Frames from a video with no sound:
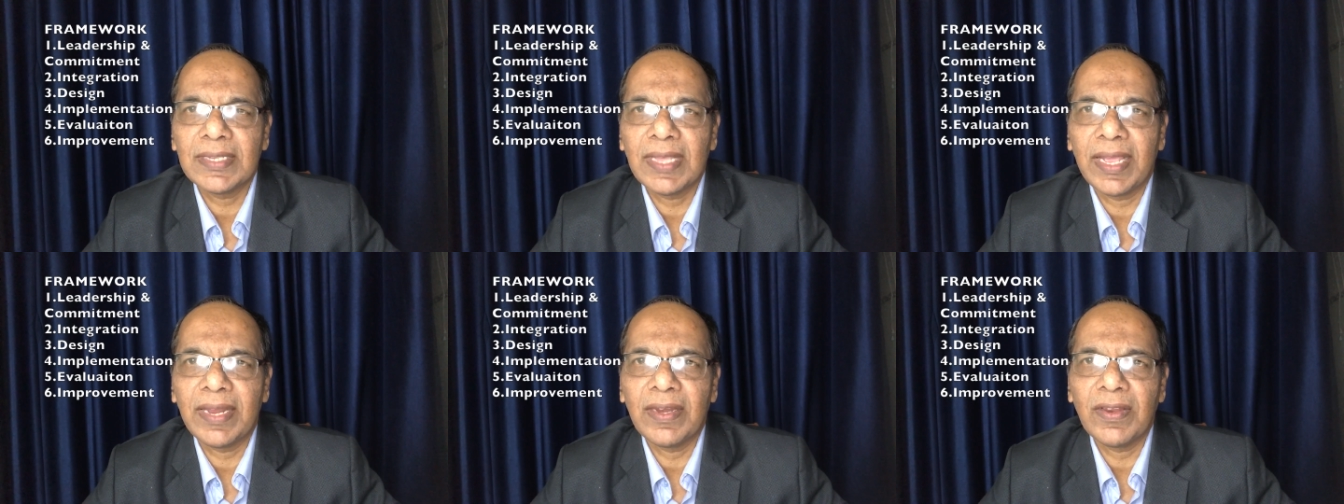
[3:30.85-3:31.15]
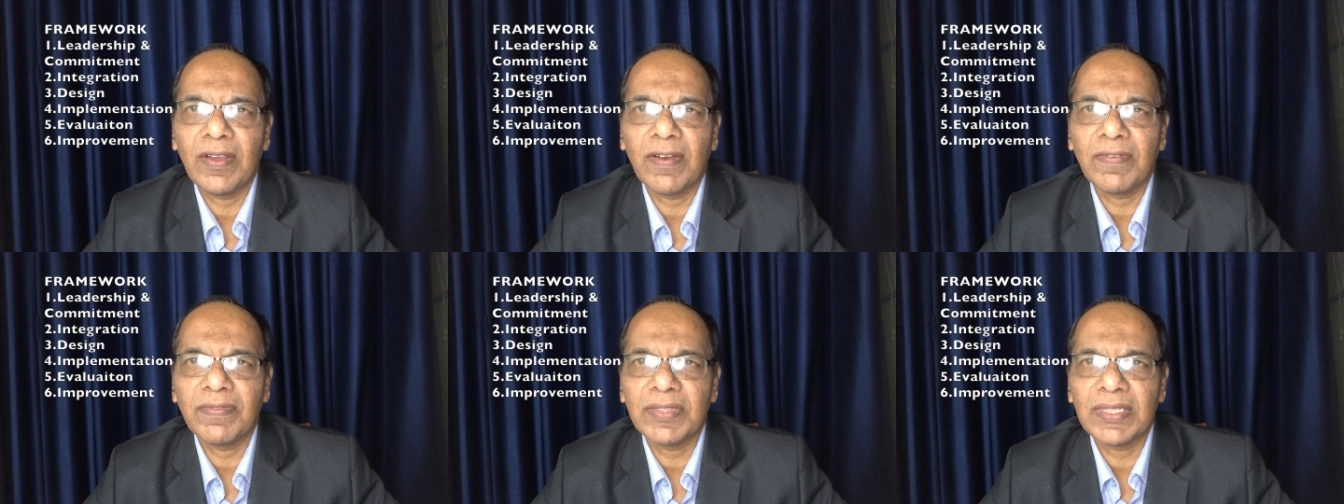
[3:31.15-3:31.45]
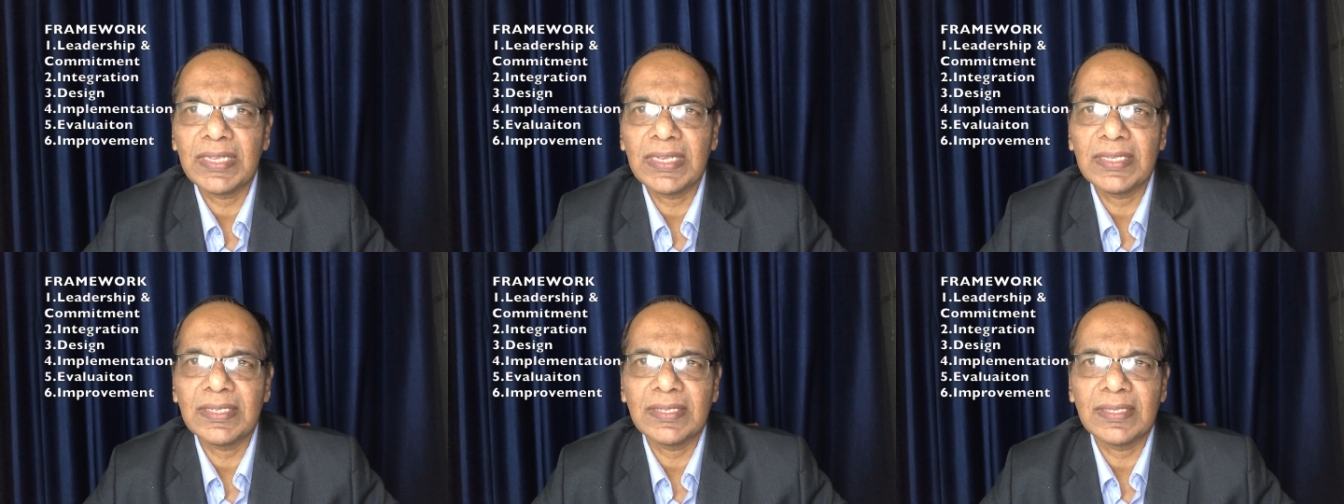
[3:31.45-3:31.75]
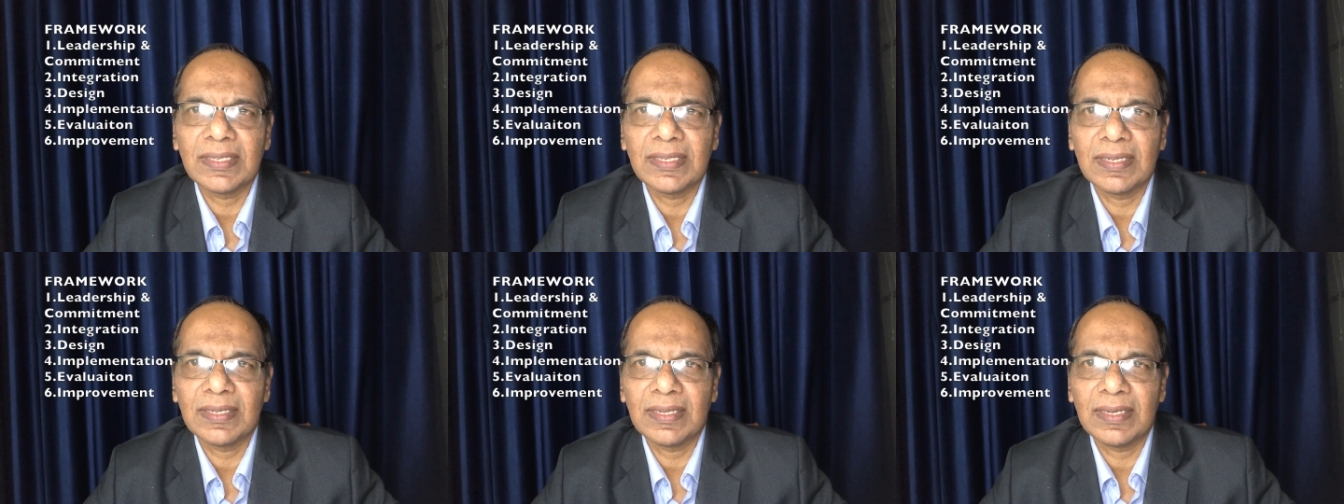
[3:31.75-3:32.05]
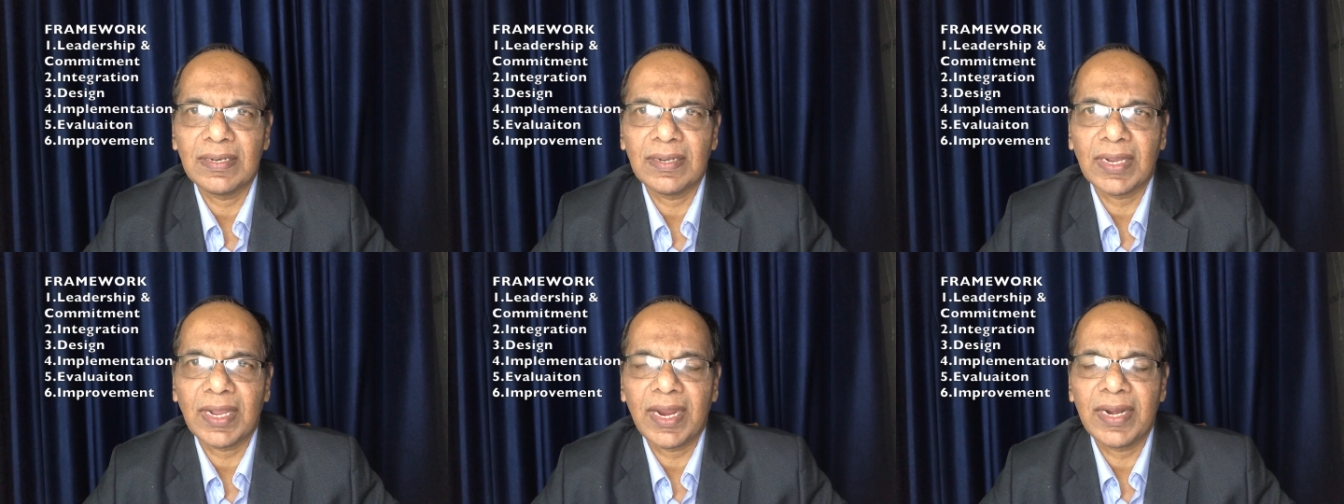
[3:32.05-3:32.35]
any of these
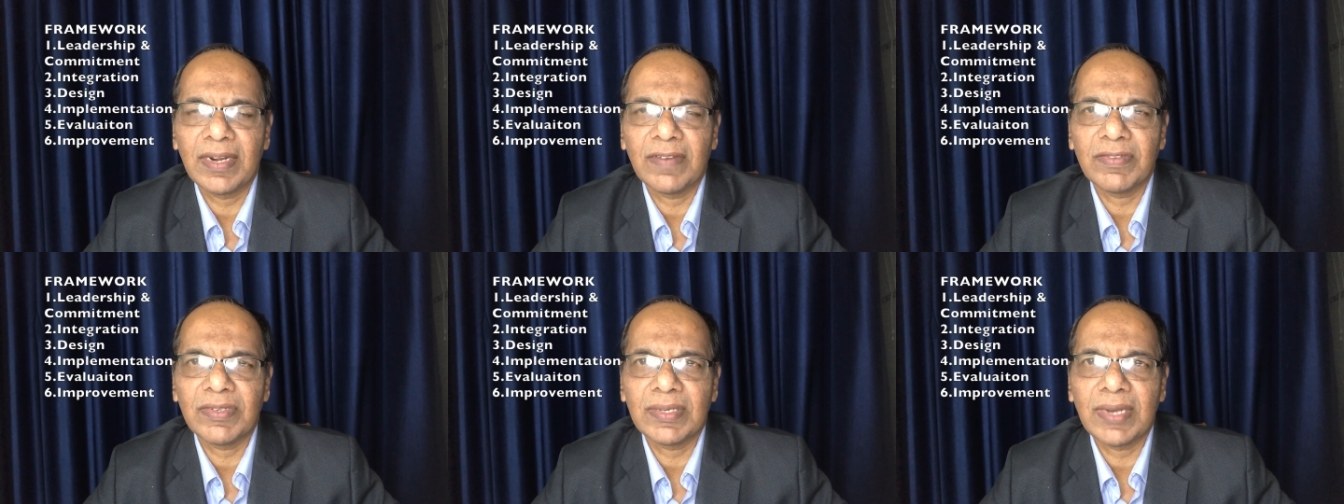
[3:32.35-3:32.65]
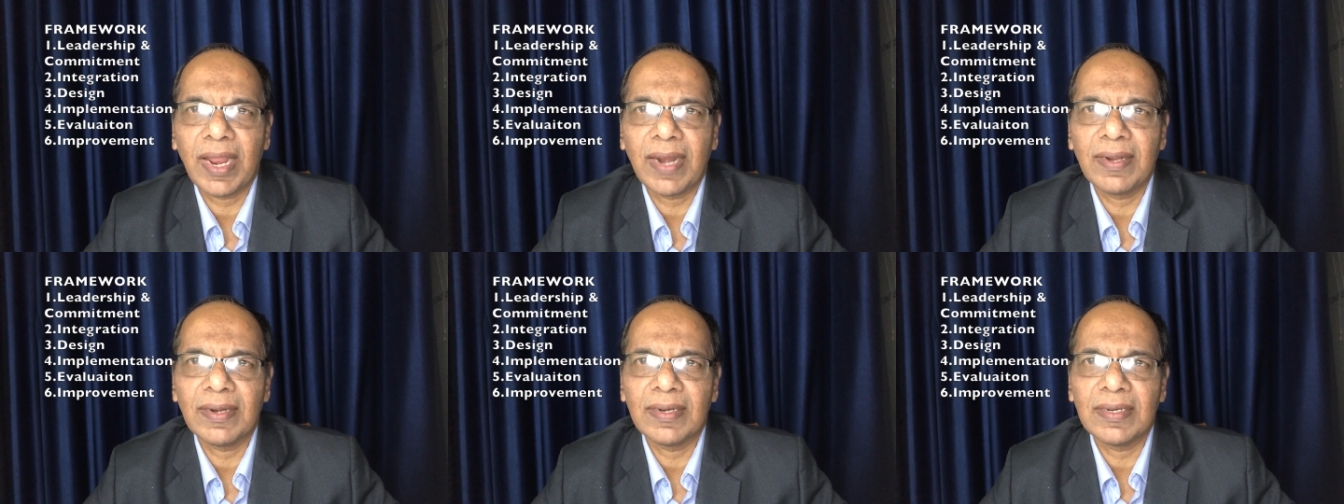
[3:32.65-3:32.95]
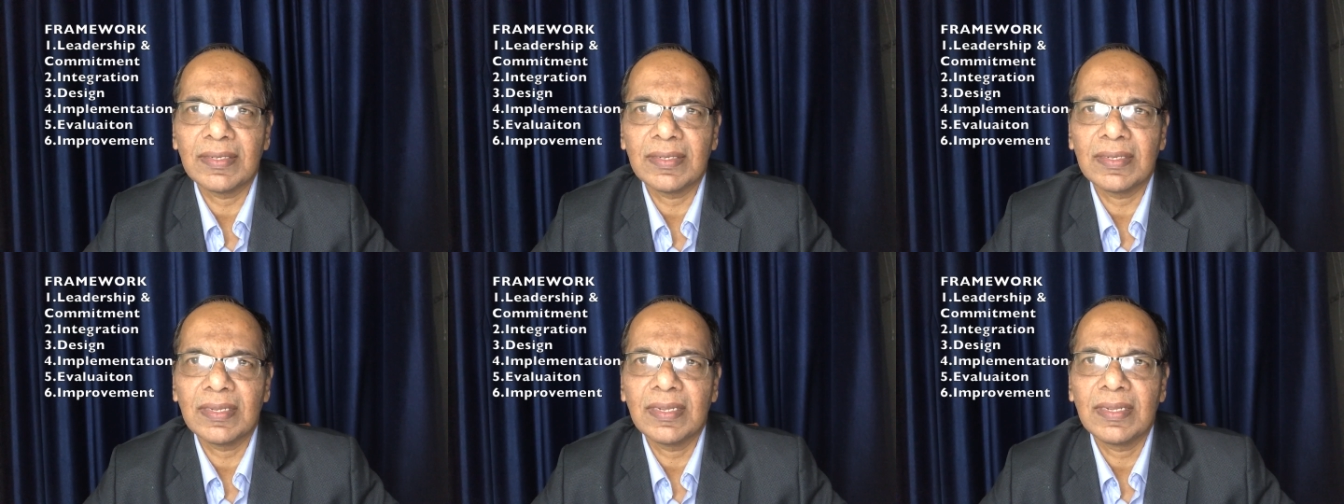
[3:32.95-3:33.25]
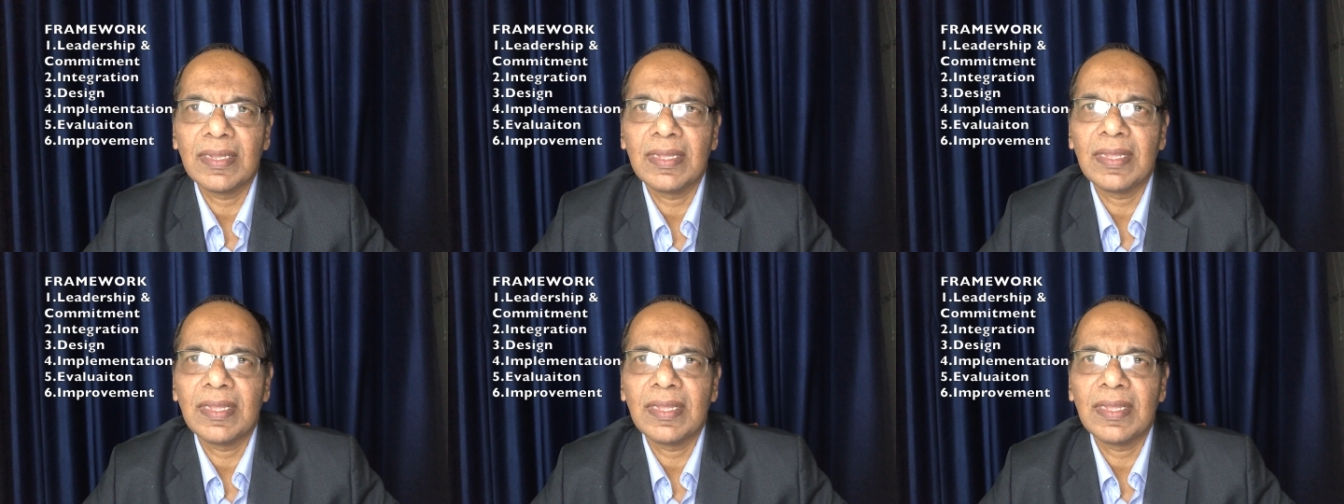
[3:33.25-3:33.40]
kind of standards